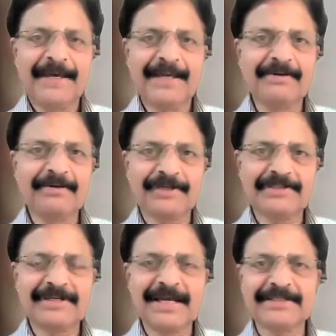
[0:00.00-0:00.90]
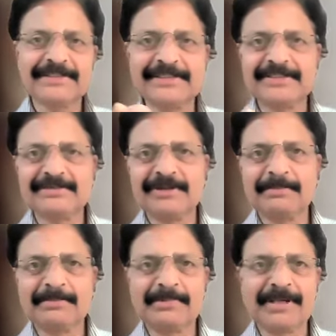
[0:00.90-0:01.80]
There, your first reaction is to
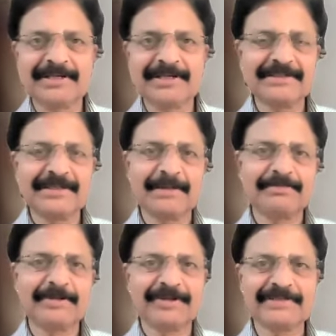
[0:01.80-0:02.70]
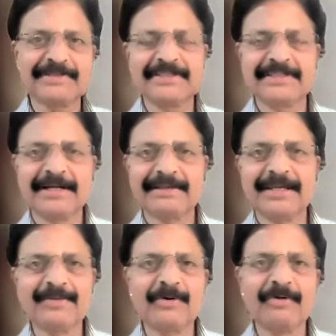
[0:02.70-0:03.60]
increase the depth of anesthesia and
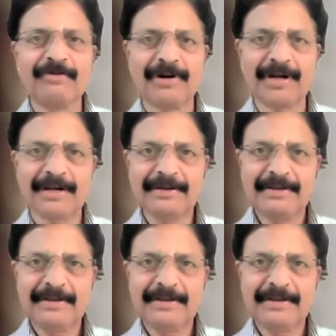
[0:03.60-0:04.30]
then go for